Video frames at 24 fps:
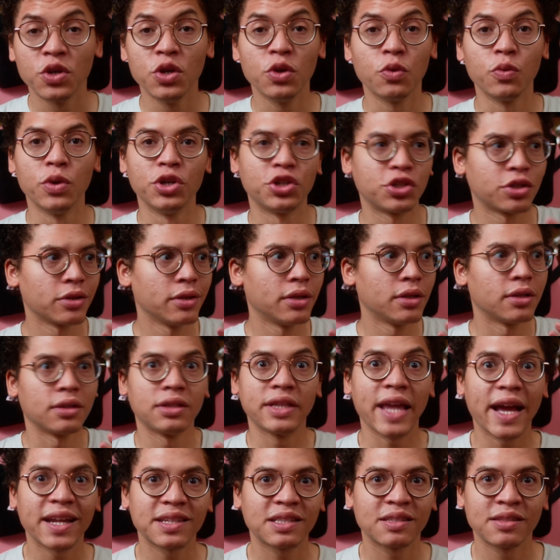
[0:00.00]
which
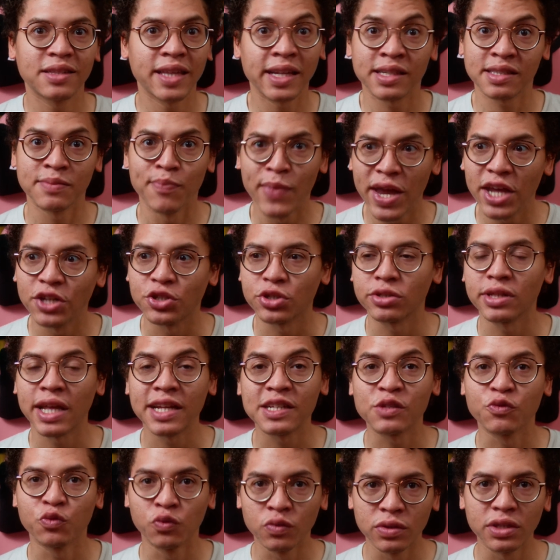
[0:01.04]
that's major.
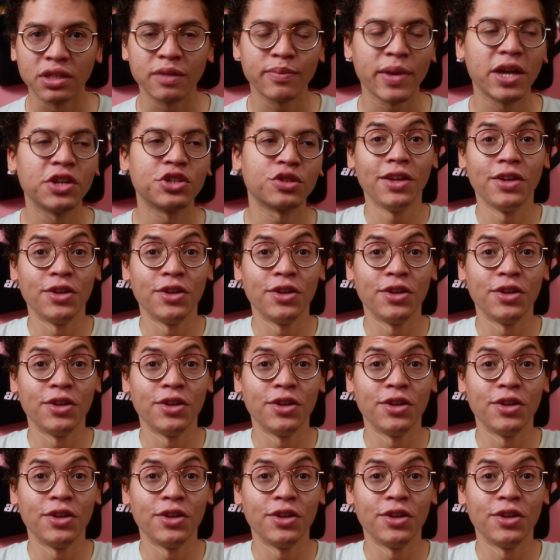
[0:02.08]
That's really major.